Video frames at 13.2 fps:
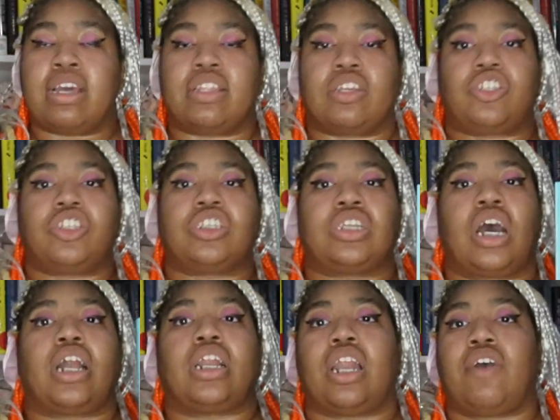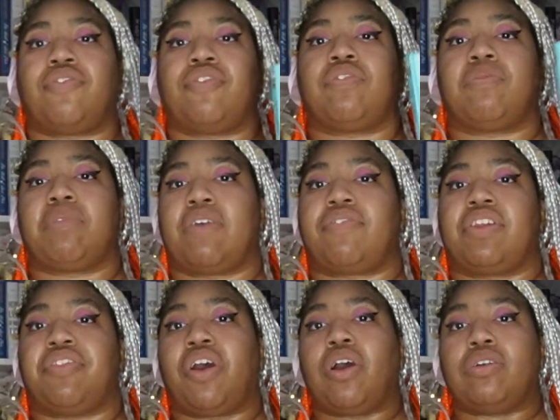There's just not enough of them left
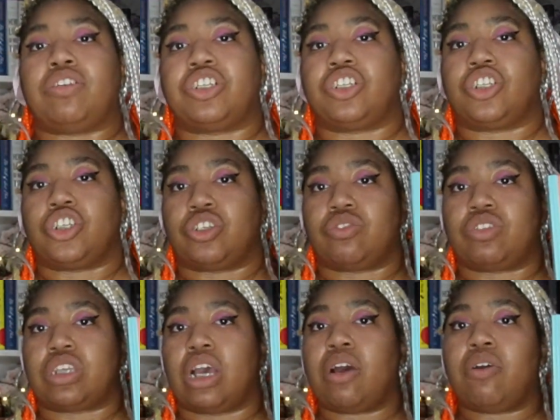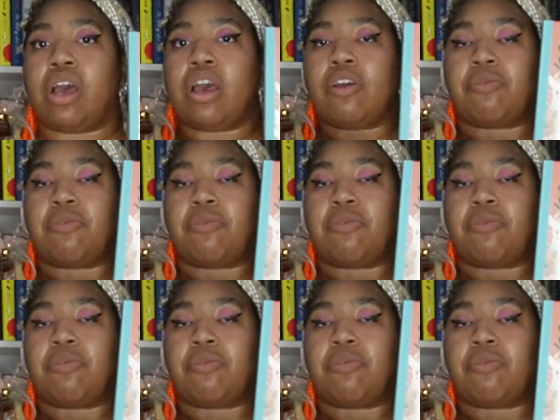in the ocean to do so